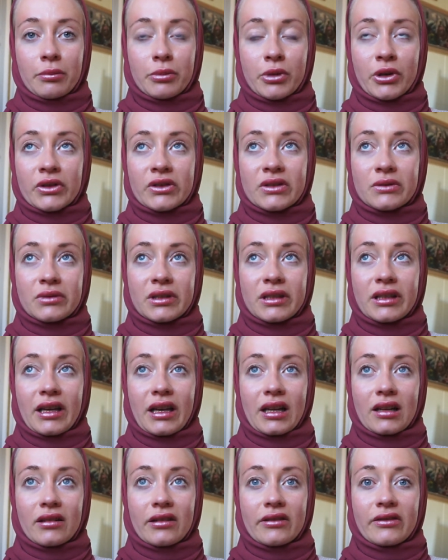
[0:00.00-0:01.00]
pots with
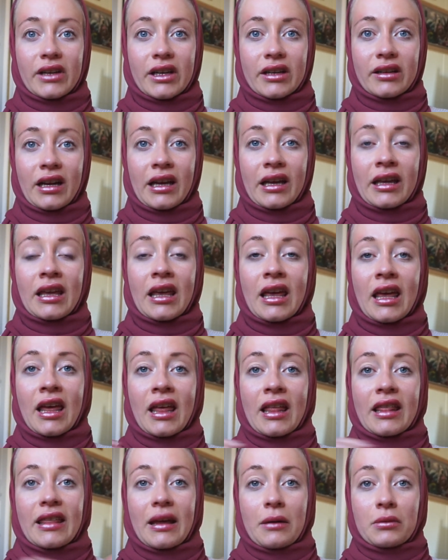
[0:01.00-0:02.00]
aloe vera.
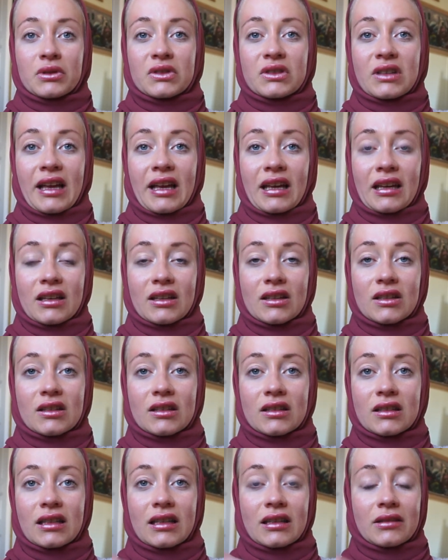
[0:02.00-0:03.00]
That was like
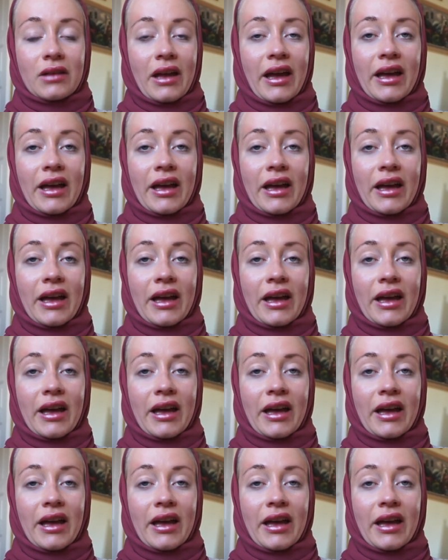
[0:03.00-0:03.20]
it.